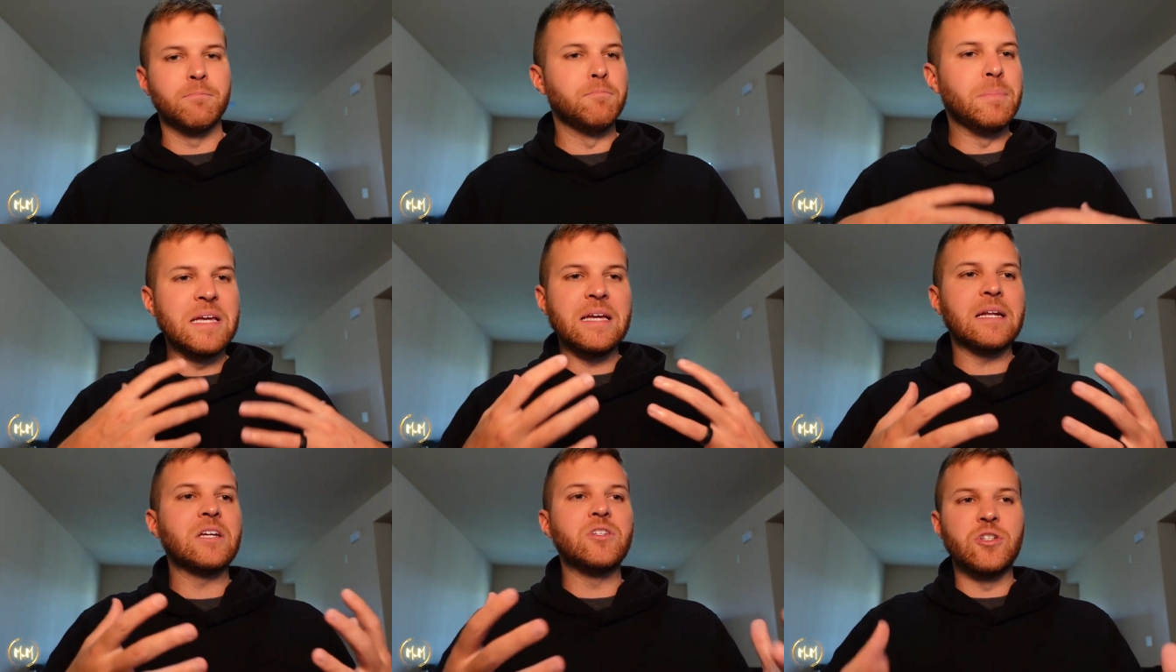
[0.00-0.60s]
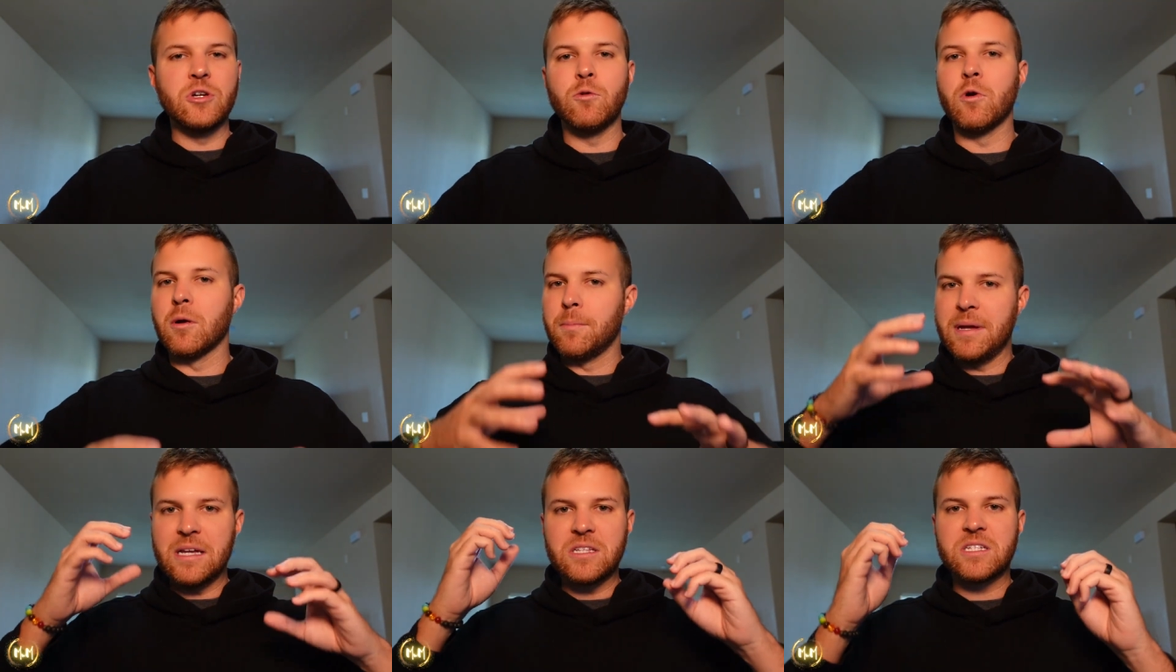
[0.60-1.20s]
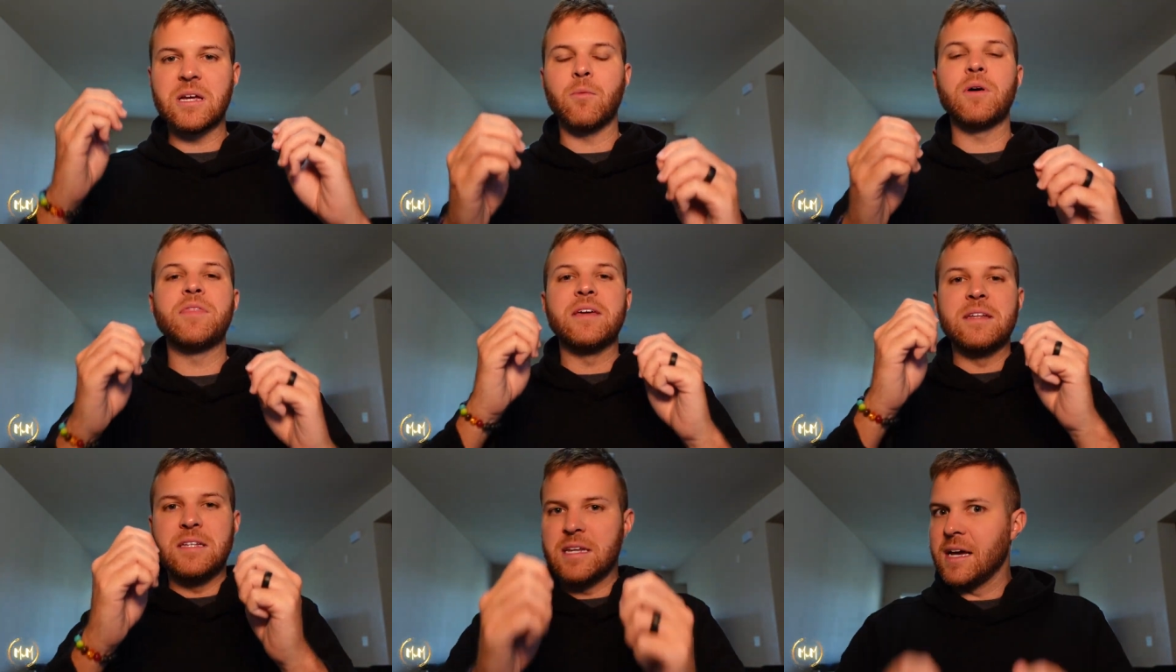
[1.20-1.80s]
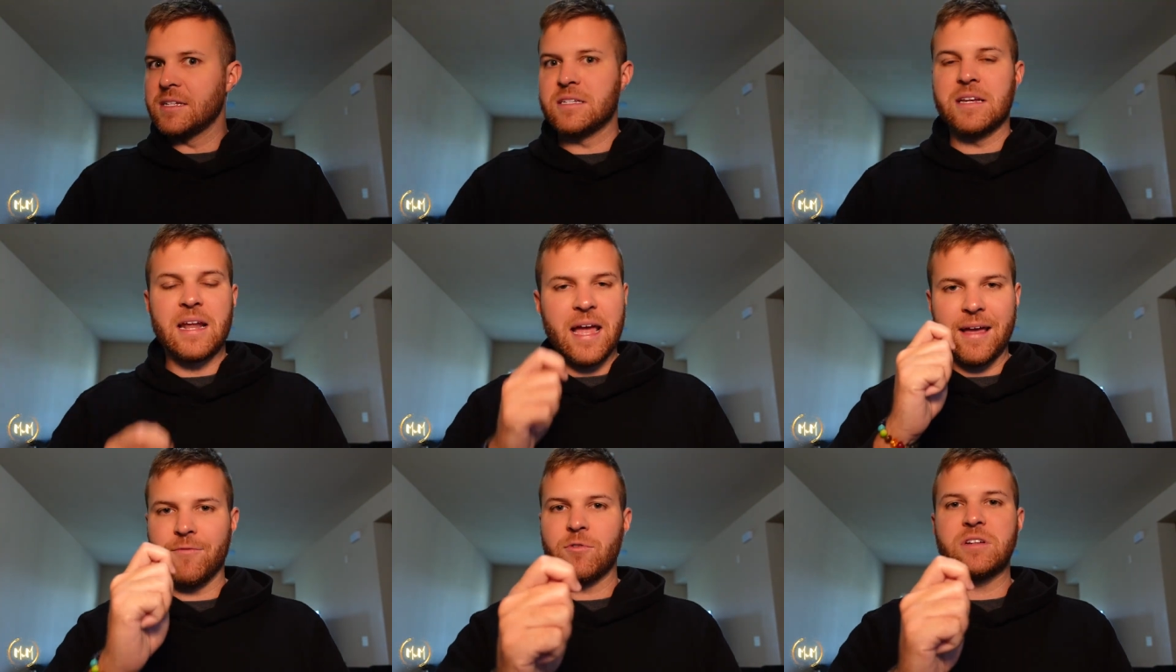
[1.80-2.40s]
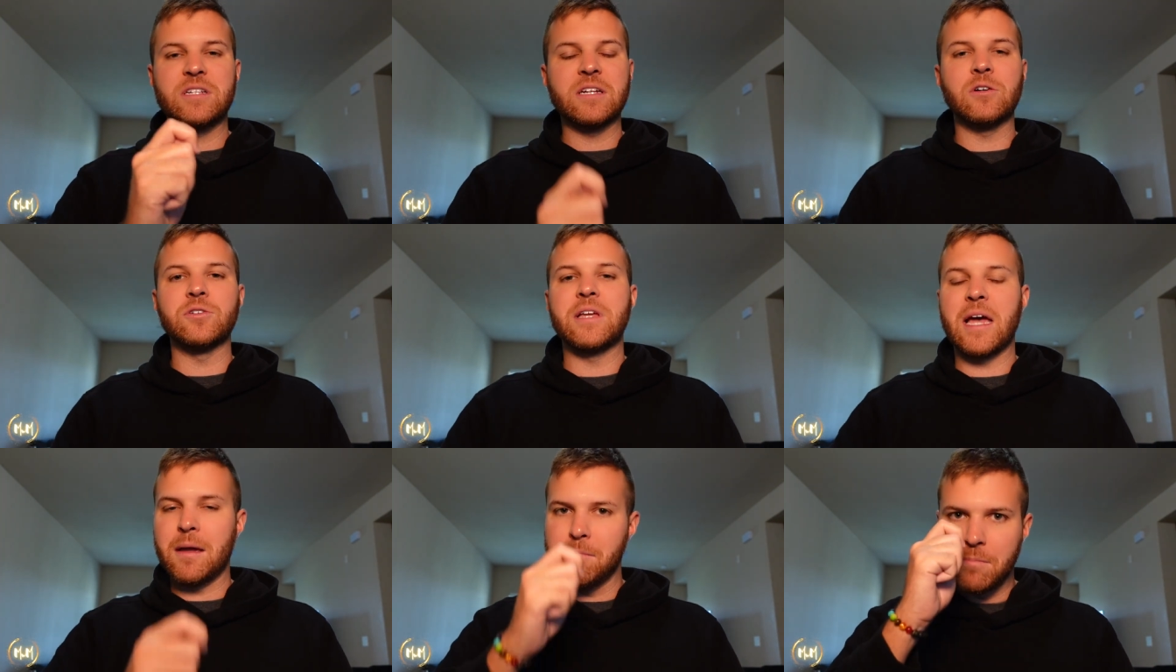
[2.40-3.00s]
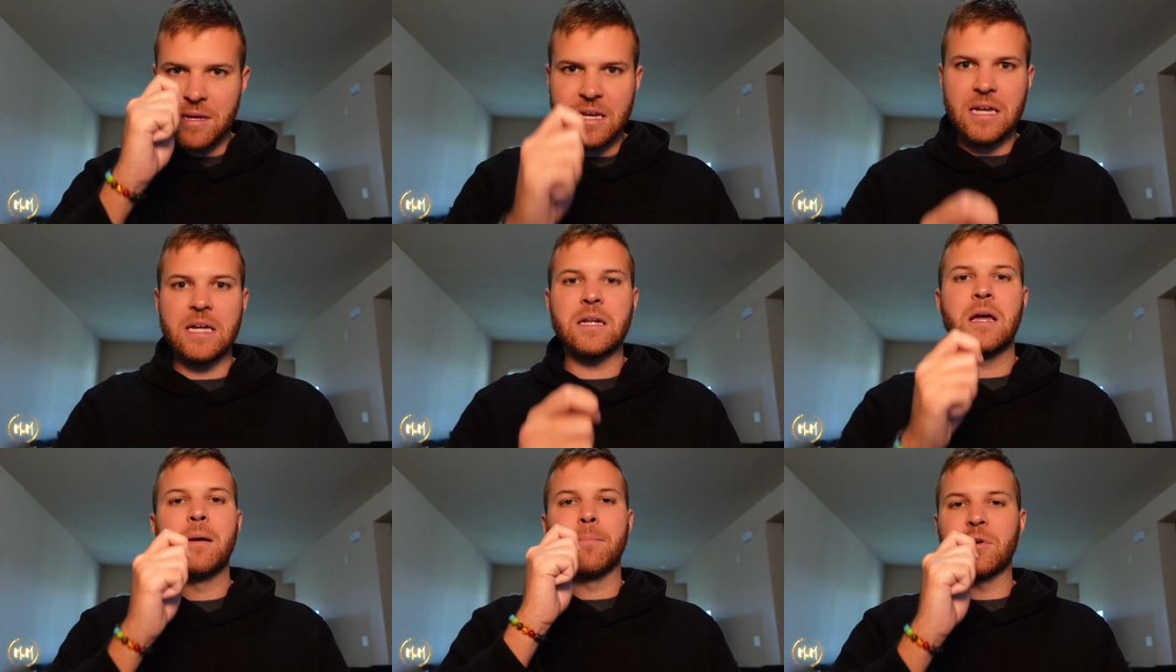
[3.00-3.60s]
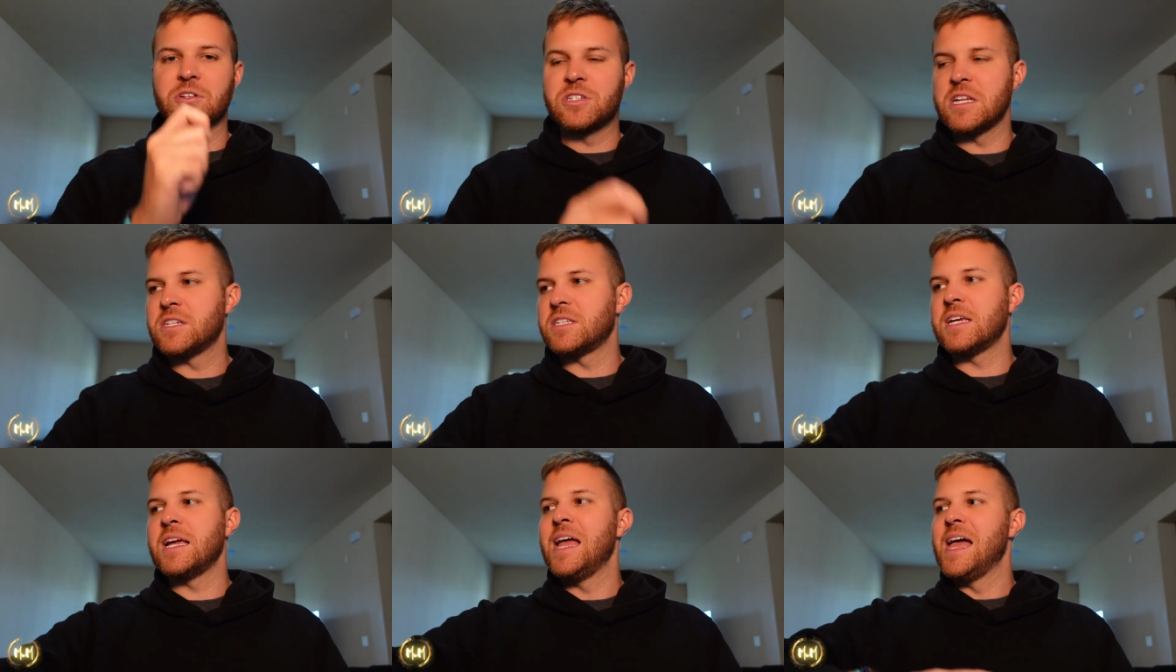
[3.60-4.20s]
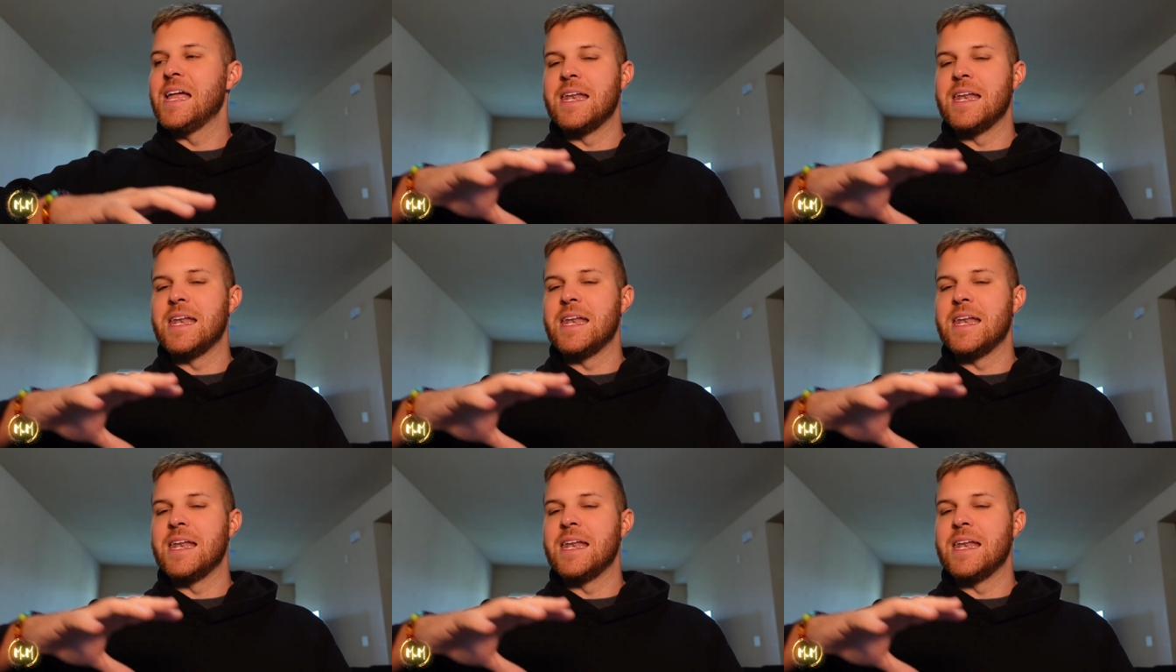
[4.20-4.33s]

Being a doer, being someone that does it every single day, being persistent,